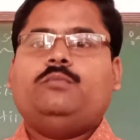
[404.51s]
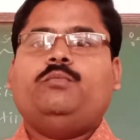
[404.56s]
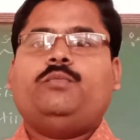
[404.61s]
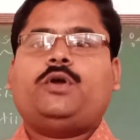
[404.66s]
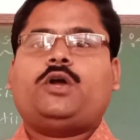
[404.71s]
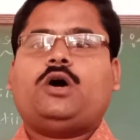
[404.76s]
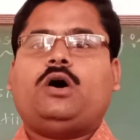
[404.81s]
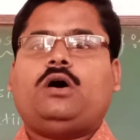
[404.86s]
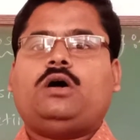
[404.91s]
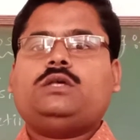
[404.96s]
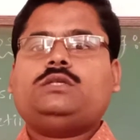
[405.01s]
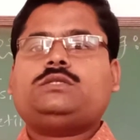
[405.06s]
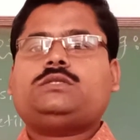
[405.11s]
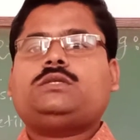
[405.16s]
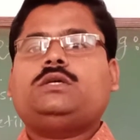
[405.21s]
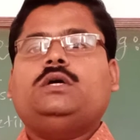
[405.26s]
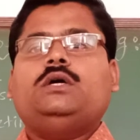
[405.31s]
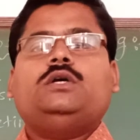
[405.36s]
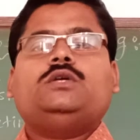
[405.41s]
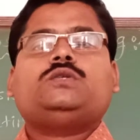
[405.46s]
because
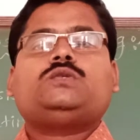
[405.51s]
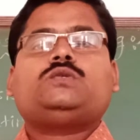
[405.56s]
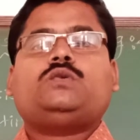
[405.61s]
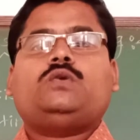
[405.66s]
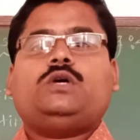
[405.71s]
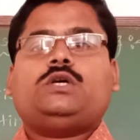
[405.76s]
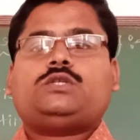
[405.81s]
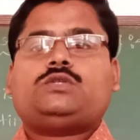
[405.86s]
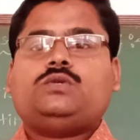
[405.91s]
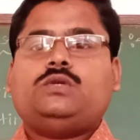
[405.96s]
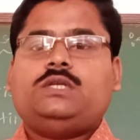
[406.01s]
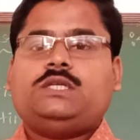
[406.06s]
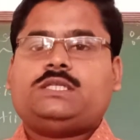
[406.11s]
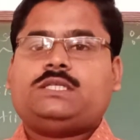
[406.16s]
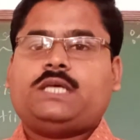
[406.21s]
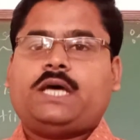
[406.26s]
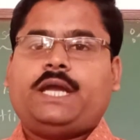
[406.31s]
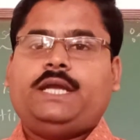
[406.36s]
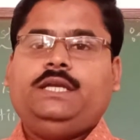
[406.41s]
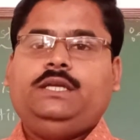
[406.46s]
so as to
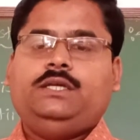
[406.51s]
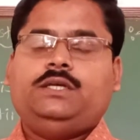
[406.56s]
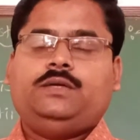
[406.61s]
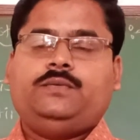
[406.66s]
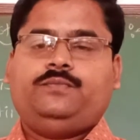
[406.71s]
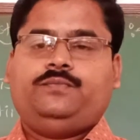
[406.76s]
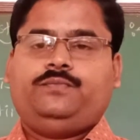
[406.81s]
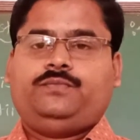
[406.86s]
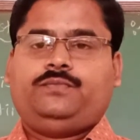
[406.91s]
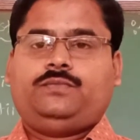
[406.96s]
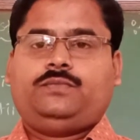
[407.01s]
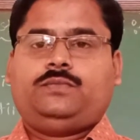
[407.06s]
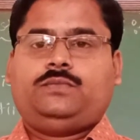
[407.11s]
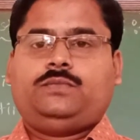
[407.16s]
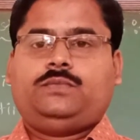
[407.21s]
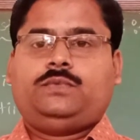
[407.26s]
decide,